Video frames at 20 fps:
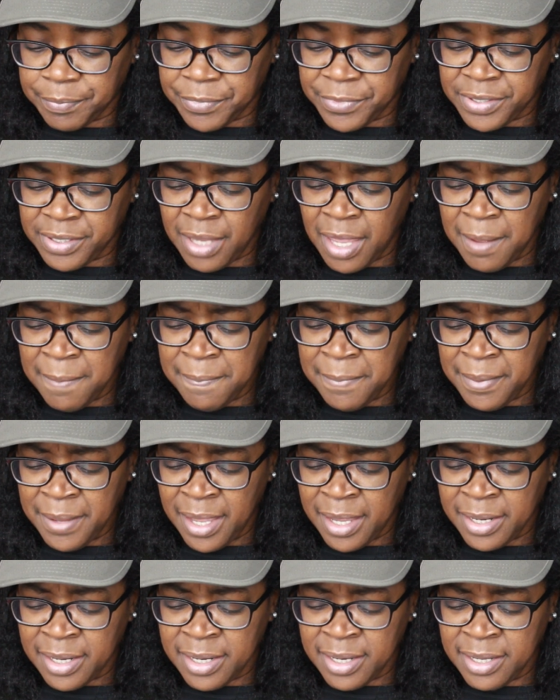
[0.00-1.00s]

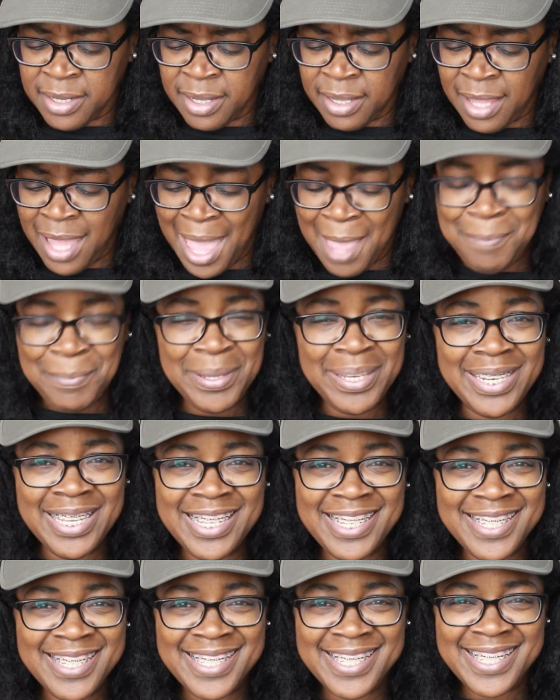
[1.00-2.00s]
Somebody,
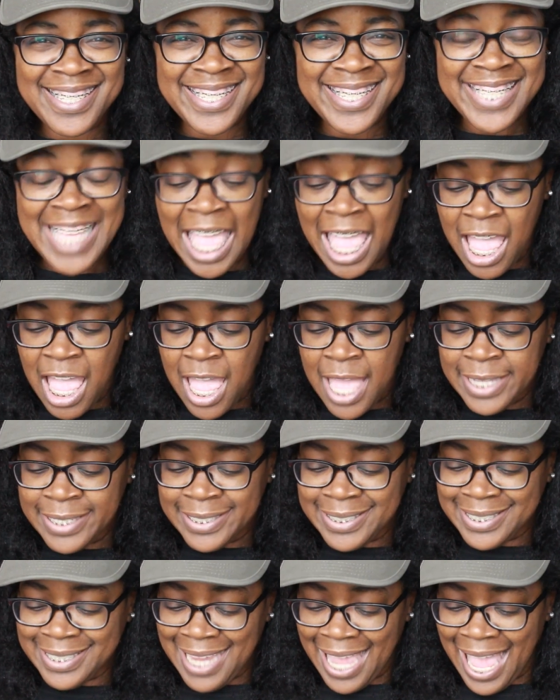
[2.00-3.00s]
Happiness,
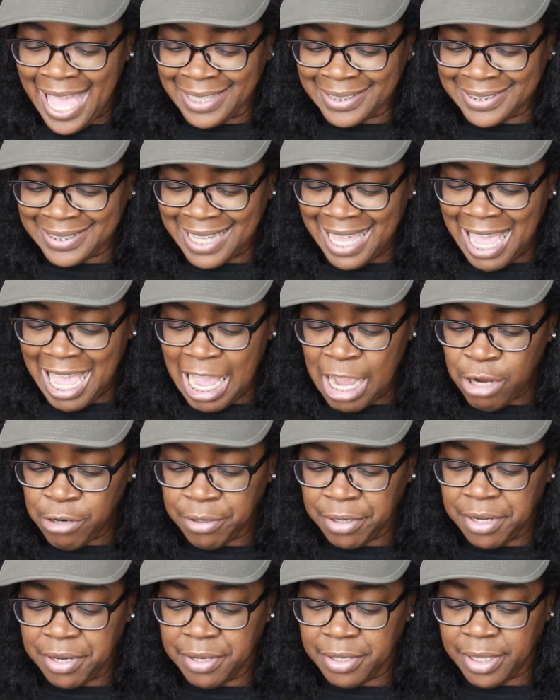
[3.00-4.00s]
she asked, how
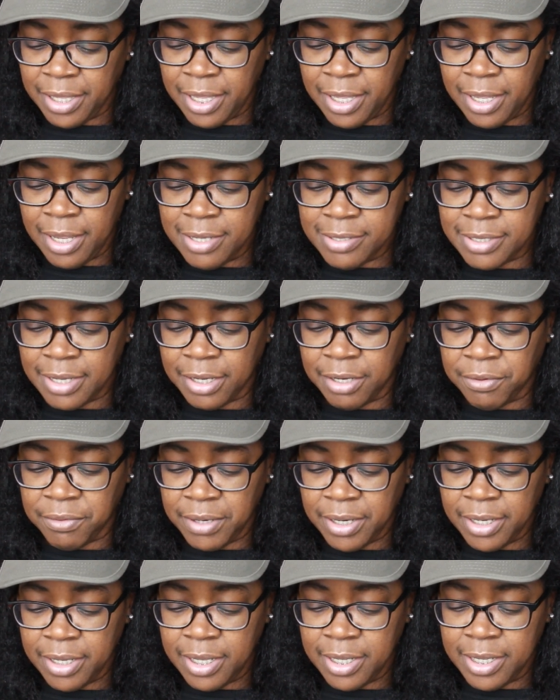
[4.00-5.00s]
are your kids and
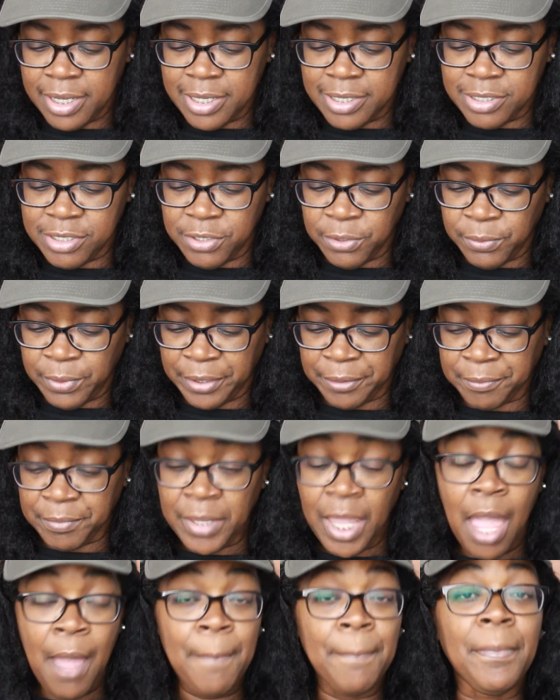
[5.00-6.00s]
grandkids doing?
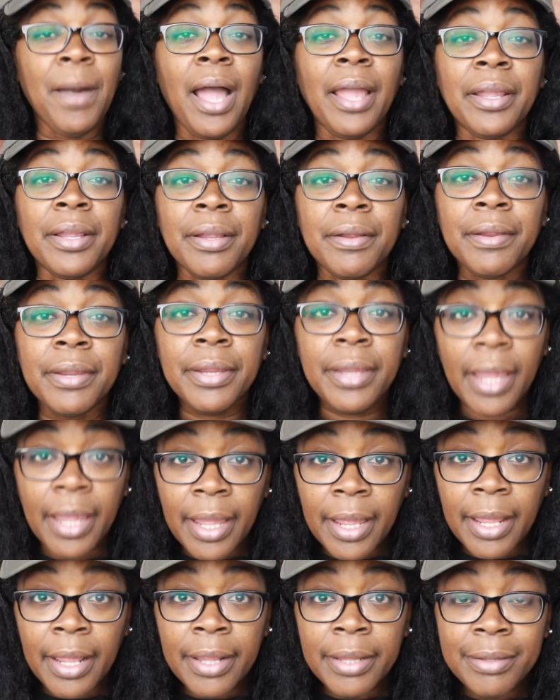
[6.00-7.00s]
My
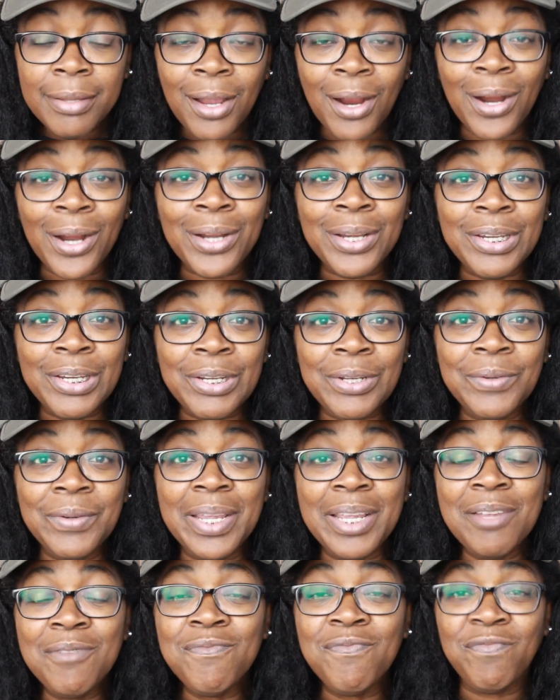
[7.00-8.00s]
kids are
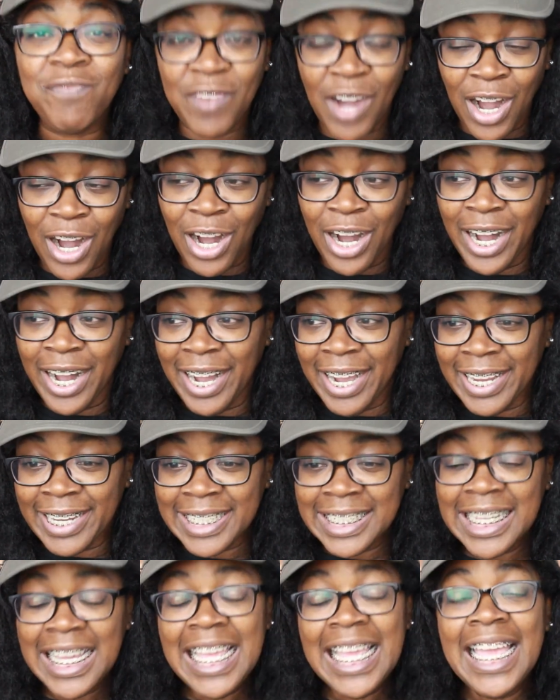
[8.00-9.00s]
doing
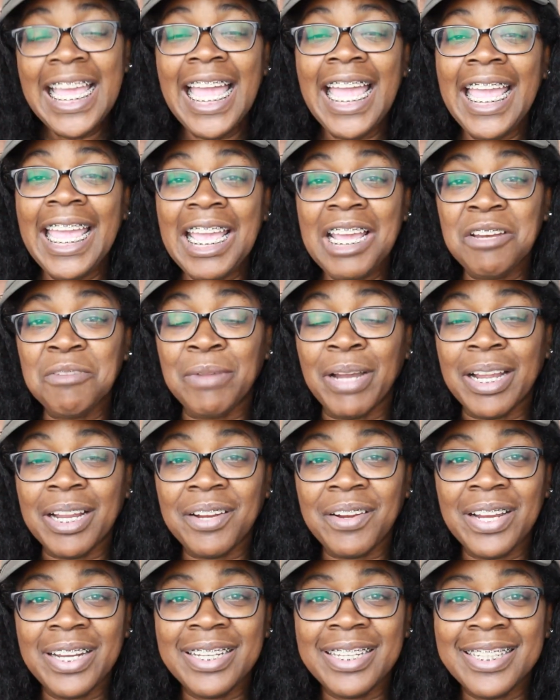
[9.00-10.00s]
fine, and my
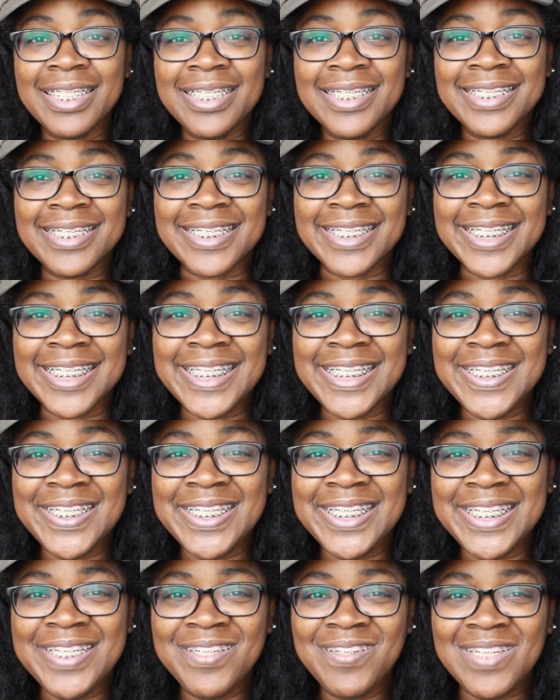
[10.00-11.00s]
grandkids are
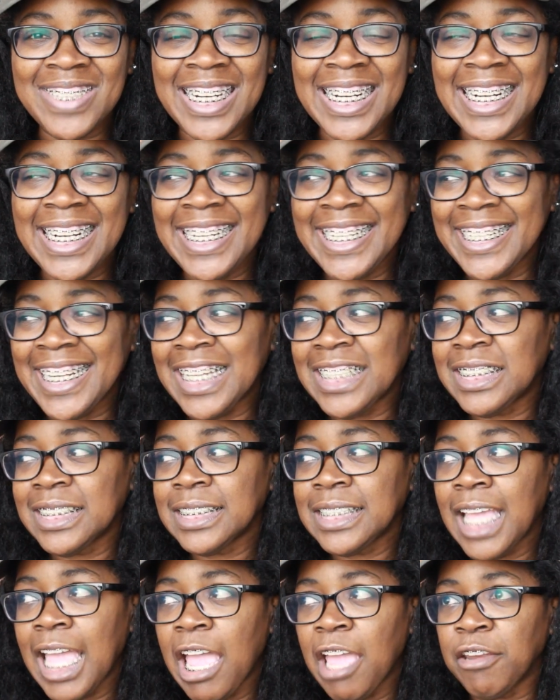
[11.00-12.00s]
doing fine. I
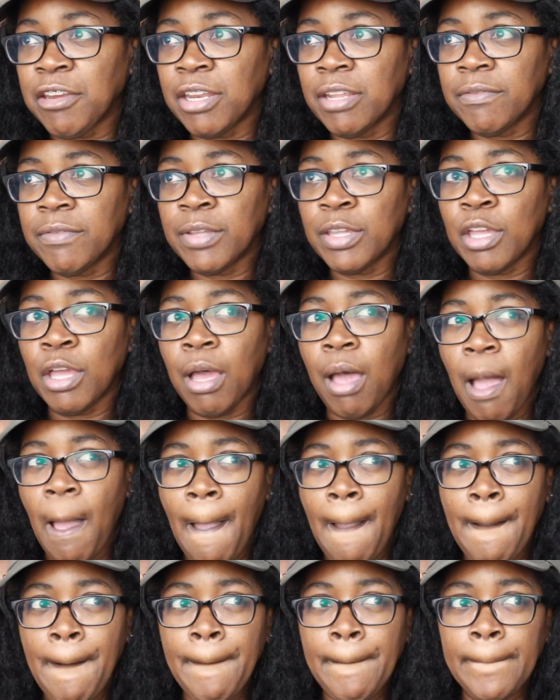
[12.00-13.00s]
just had
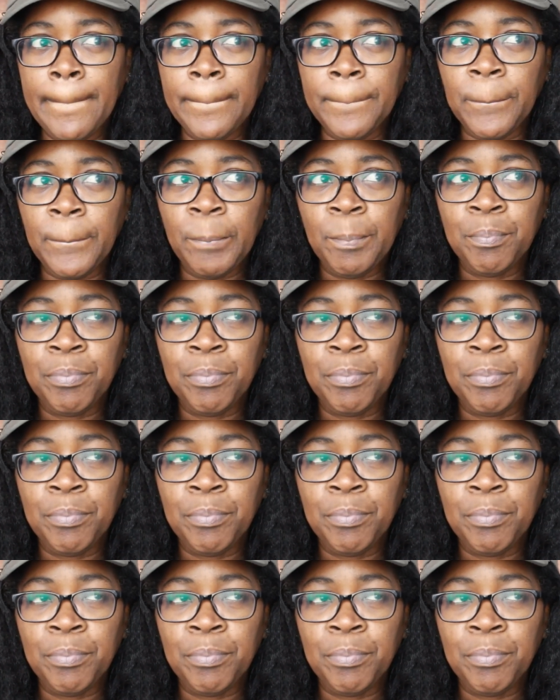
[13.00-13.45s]
Nivea,